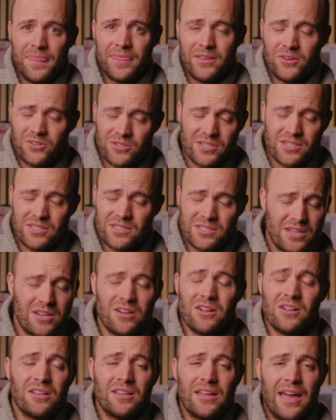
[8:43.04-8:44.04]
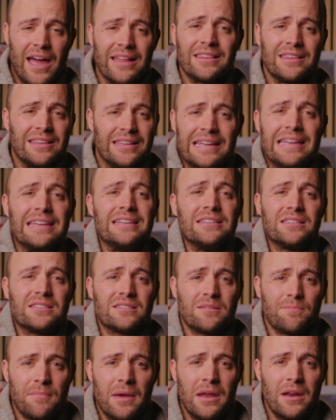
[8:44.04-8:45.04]
There's still at
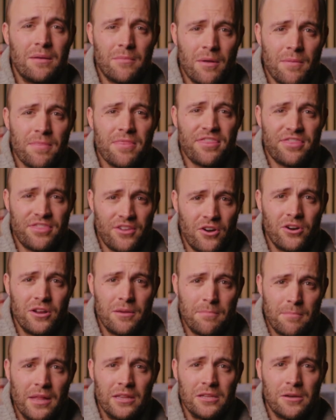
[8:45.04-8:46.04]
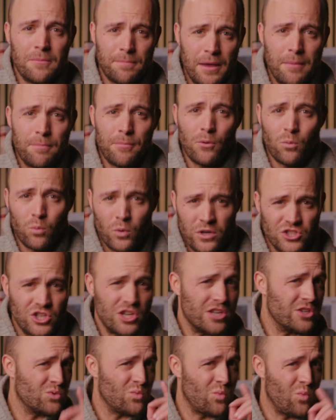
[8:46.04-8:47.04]
least minimum 30 million people,
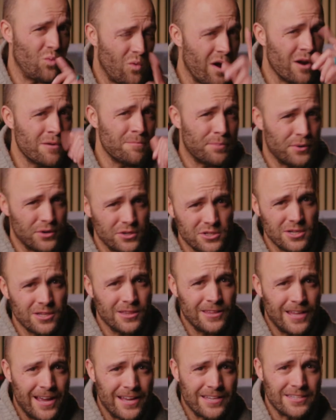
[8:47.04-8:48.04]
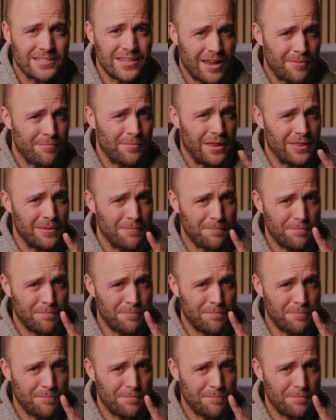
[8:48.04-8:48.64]
which is one person less about the